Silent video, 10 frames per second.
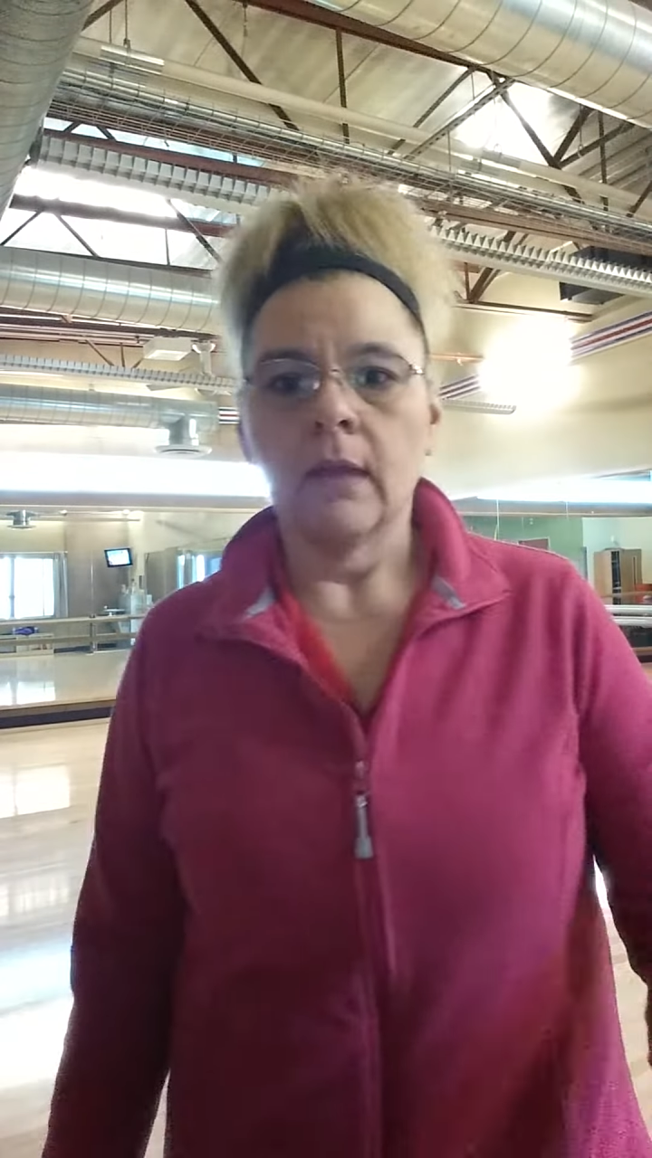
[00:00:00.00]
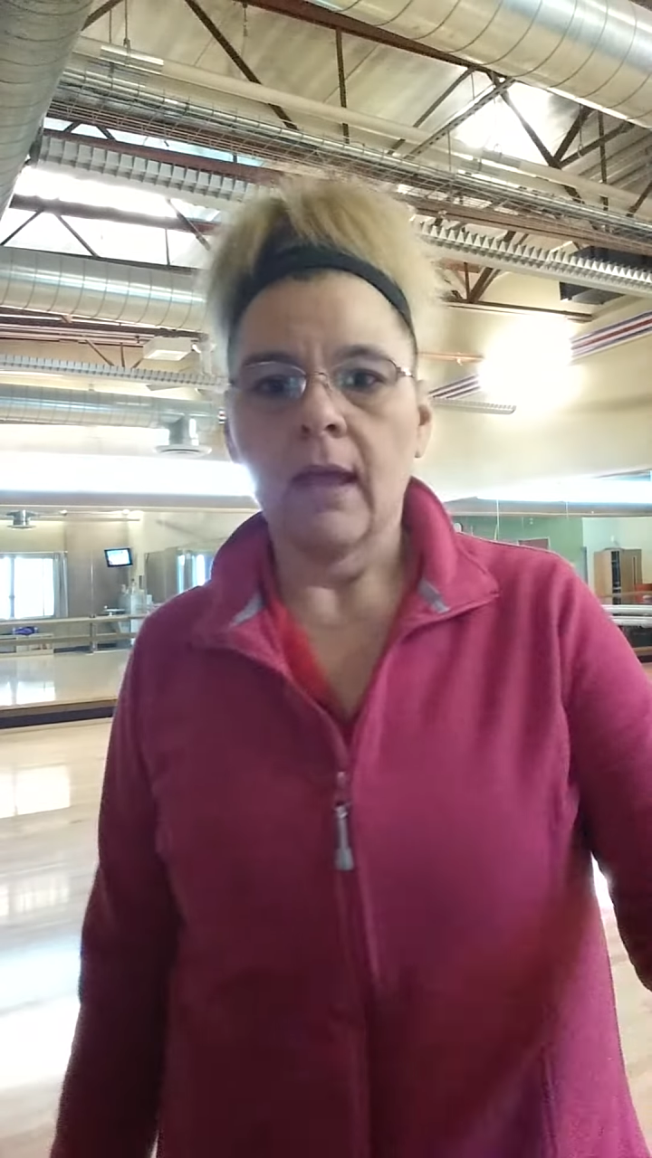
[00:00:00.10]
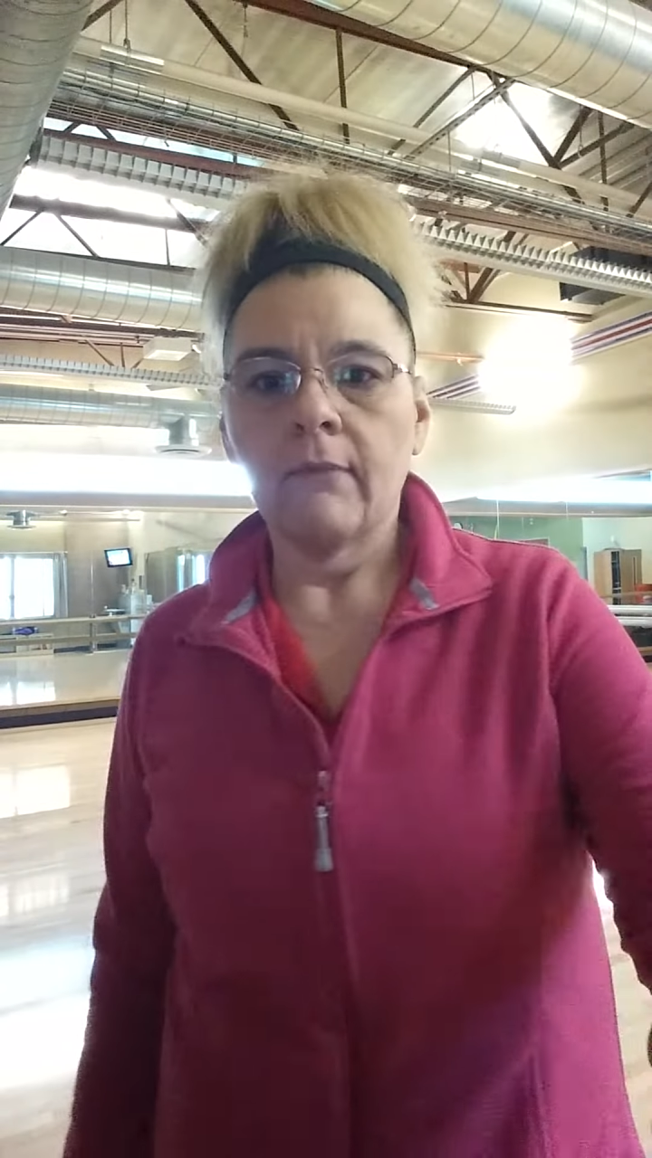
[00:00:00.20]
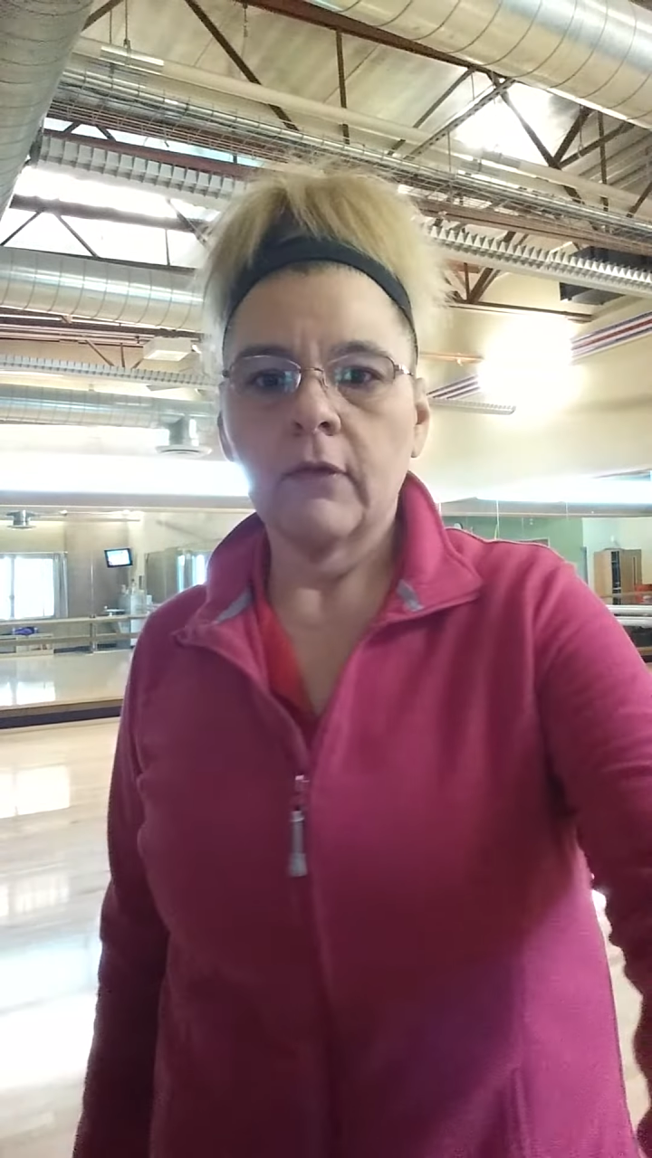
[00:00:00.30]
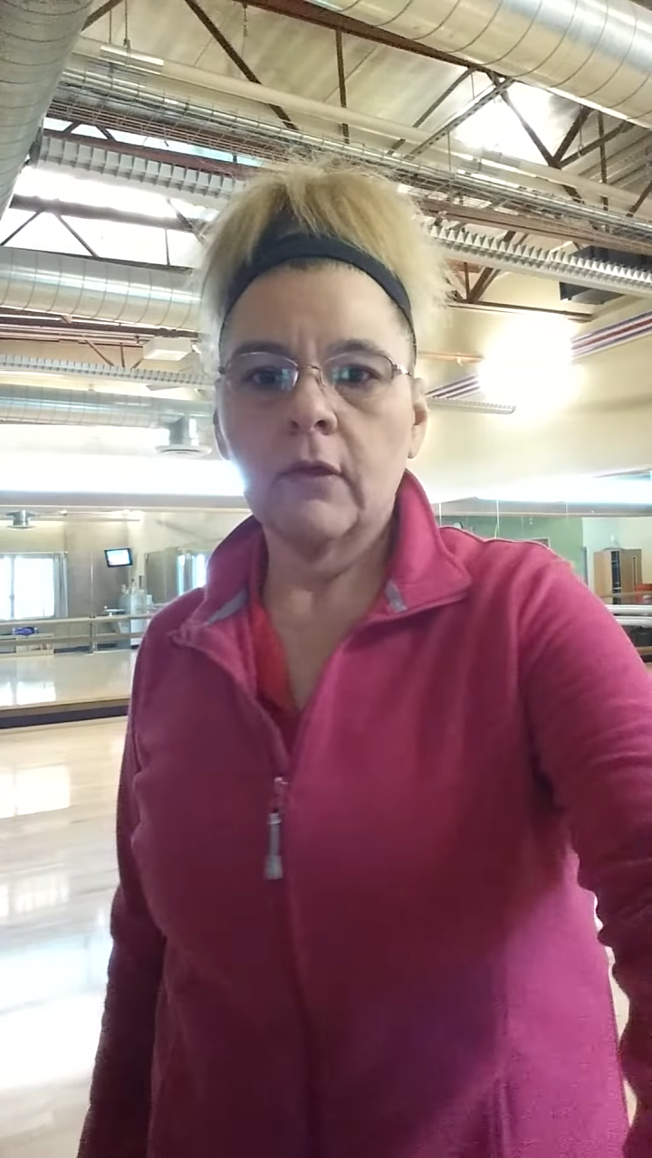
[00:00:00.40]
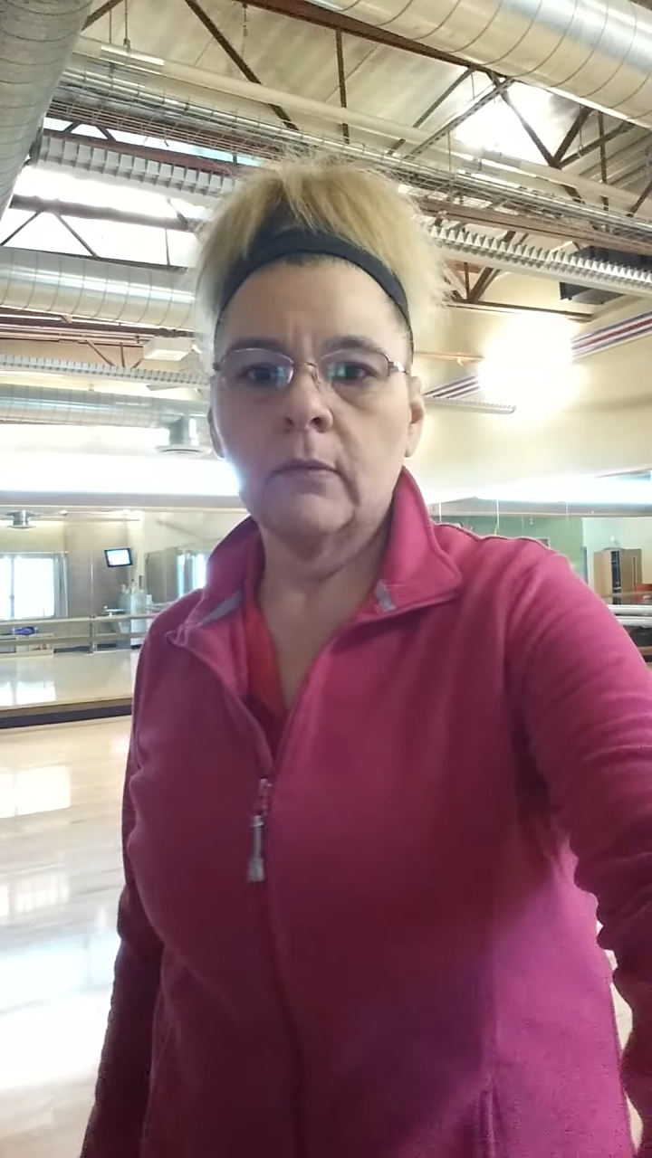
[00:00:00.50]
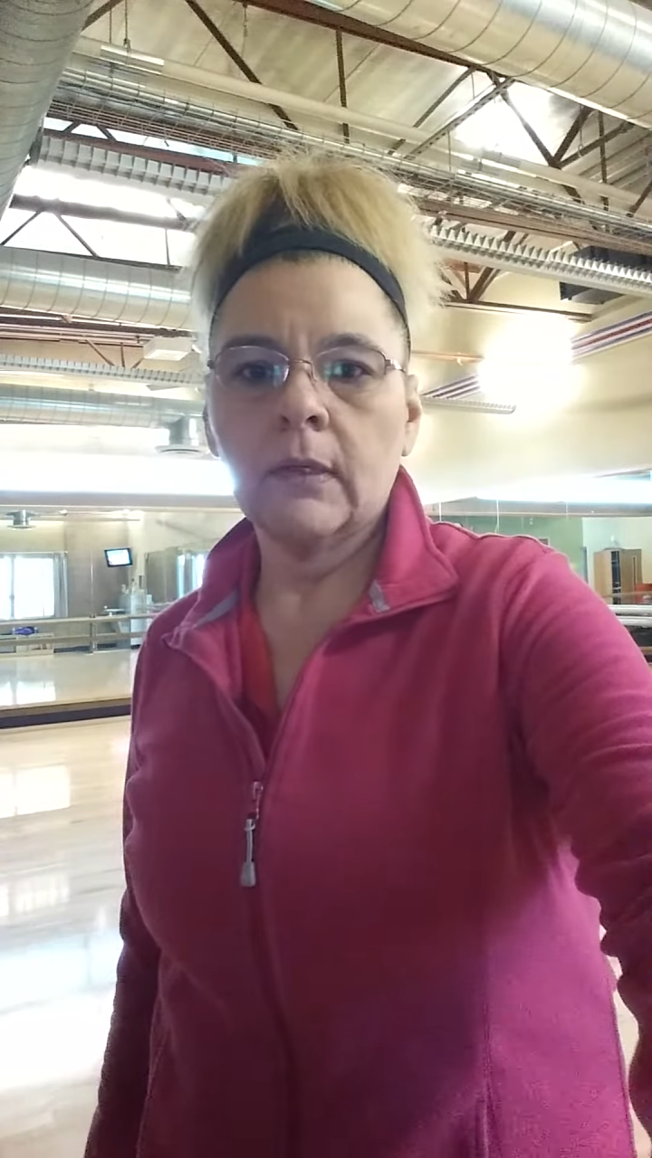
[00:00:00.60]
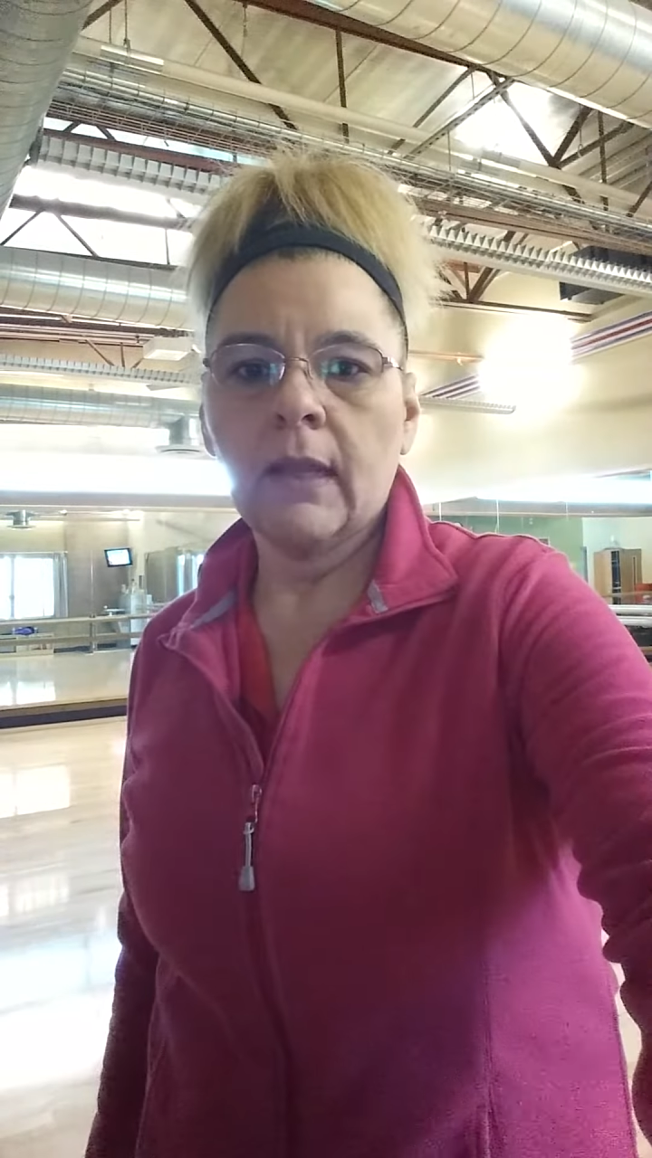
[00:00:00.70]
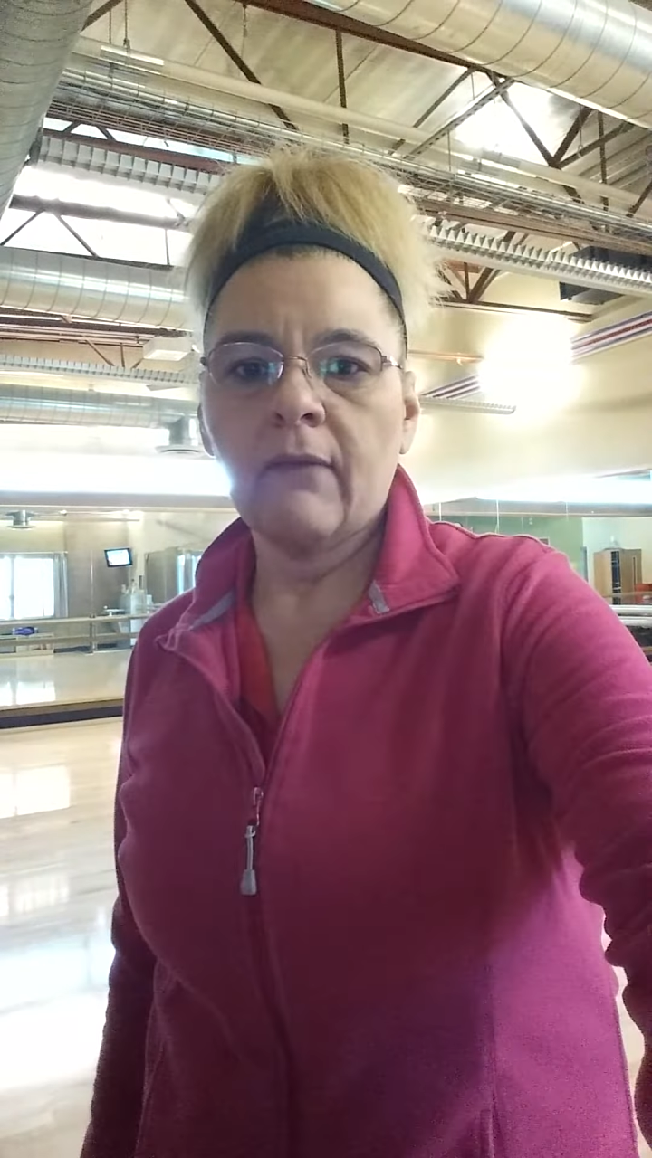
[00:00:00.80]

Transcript: Have a good one.